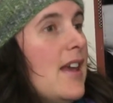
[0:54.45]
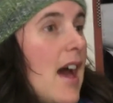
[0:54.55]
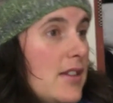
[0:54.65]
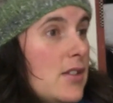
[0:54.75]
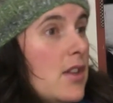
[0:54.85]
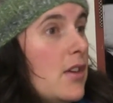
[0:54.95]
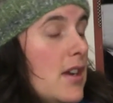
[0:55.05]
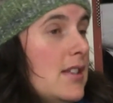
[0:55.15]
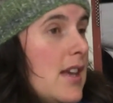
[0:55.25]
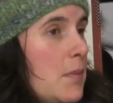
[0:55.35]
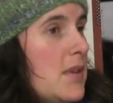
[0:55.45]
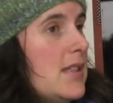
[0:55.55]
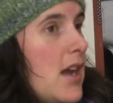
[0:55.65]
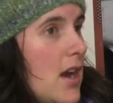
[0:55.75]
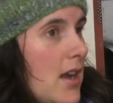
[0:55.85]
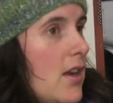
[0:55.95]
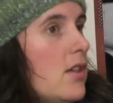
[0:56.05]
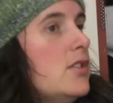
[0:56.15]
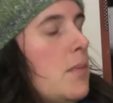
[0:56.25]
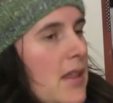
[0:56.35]
Yeah, so the green side was there, and
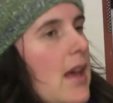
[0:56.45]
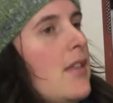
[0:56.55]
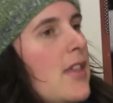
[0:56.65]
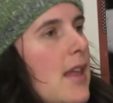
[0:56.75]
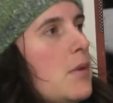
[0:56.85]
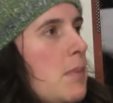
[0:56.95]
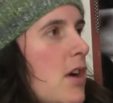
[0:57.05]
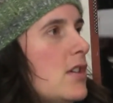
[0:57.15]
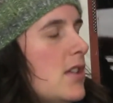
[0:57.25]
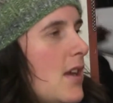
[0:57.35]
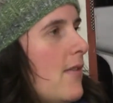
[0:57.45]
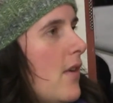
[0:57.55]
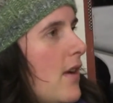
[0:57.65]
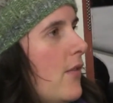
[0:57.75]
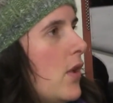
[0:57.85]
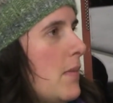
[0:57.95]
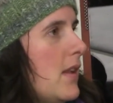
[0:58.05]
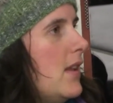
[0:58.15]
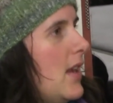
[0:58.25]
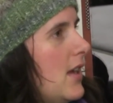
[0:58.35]
also, but I think that was partially an
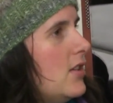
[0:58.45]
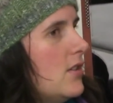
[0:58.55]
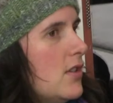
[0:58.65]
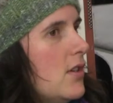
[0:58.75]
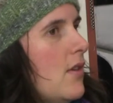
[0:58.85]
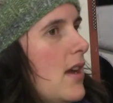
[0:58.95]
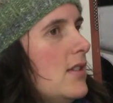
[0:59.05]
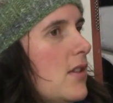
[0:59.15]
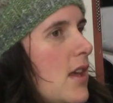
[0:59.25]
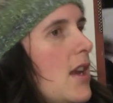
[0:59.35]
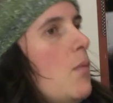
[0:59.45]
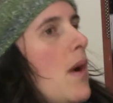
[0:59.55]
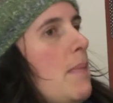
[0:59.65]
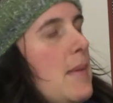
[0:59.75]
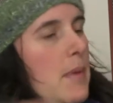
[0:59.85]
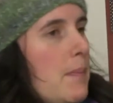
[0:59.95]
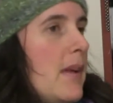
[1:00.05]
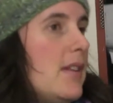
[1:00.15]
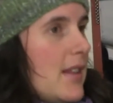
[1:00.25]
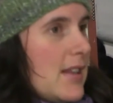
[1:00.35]
affordability issue too, right? Sure. So they didn't want people
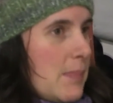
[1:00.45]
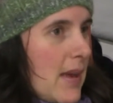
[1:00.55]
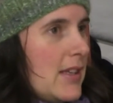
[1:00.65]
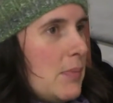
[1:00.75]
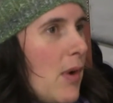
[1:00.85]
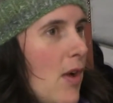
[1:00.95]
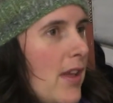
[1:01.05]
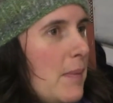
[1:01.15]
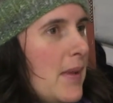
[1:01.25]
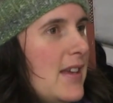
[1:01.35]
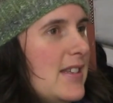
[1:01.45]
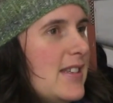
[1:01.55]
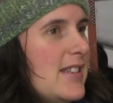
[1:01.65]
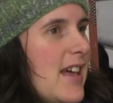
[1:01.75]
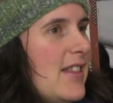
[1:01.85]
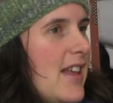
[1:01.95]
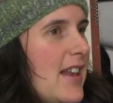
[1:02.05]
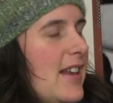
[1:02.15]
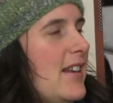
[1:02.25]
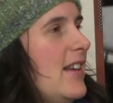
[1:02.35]
building these big sprawling places that
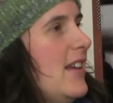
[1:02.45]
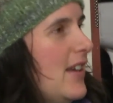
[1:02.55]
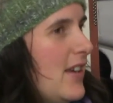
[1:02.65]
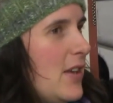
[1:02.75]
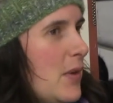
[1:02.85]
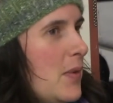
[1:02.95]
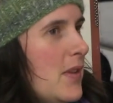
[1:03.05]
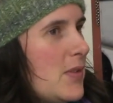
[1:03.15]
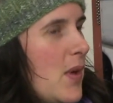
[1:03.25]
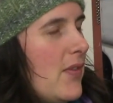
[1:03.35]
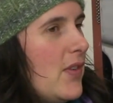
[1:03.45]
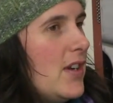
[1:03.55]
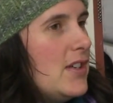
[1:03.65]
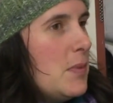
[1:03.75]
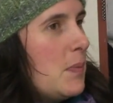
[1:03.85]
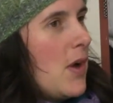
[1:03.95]
then, you know, the square footage